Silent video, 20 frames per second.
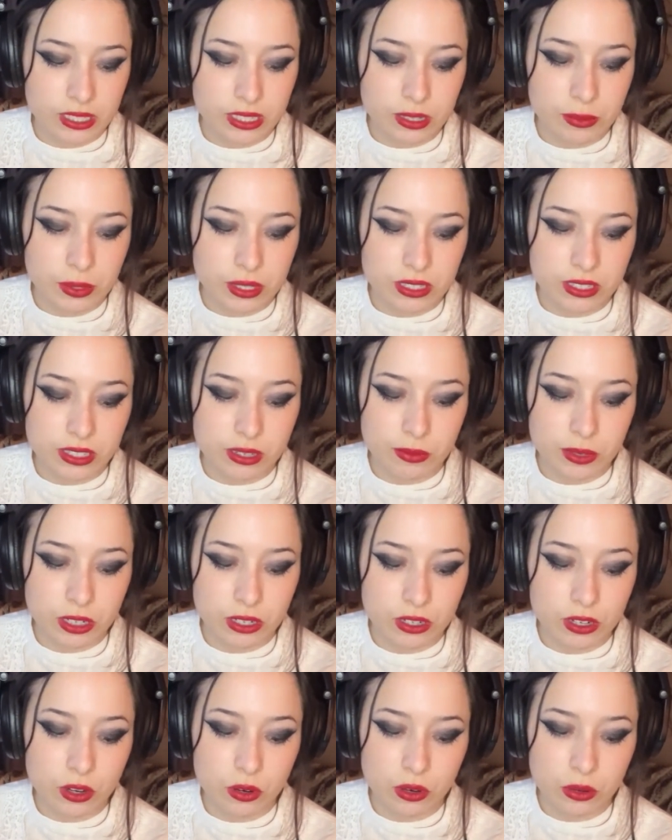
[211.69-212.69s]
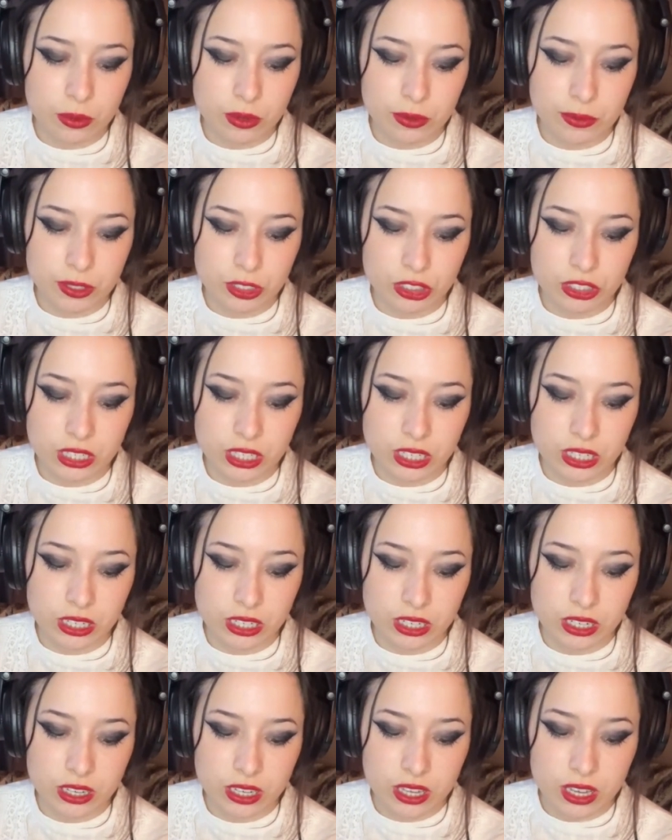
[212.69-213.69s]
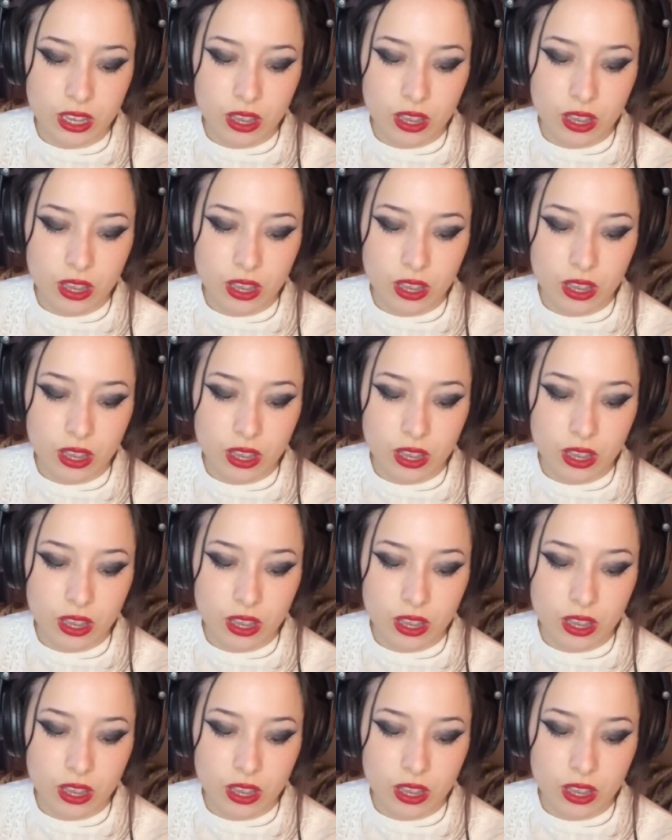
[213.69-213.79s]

deep in some unknowable machine,